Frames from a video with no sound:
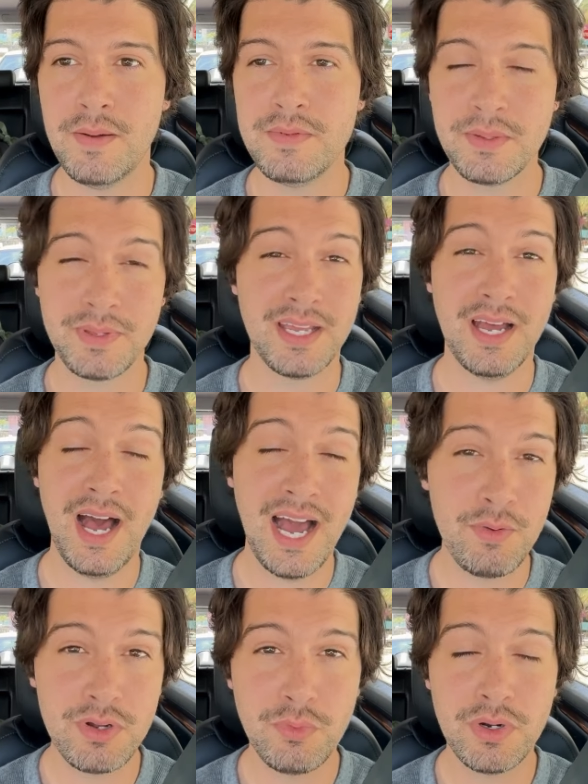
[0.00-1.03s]
Something that I
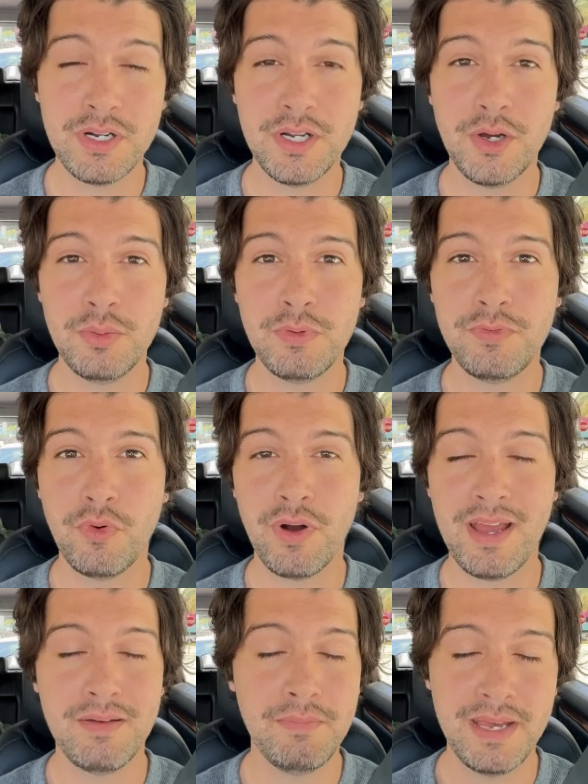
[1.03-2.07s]
would have wanted to know before
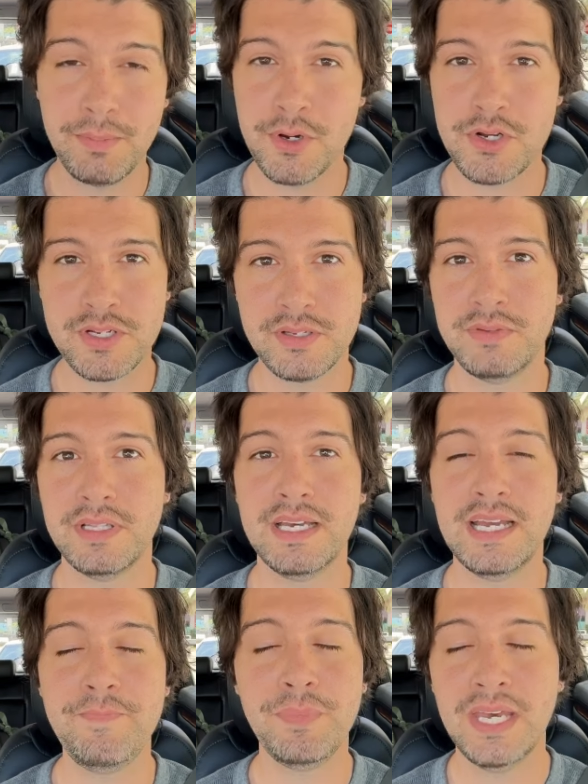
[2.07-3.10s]
I have made a purchase of a
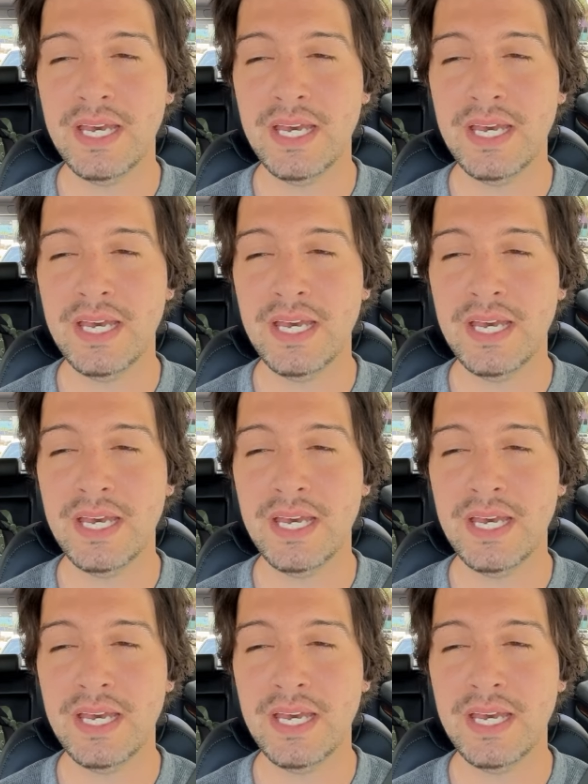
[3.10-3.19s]
light.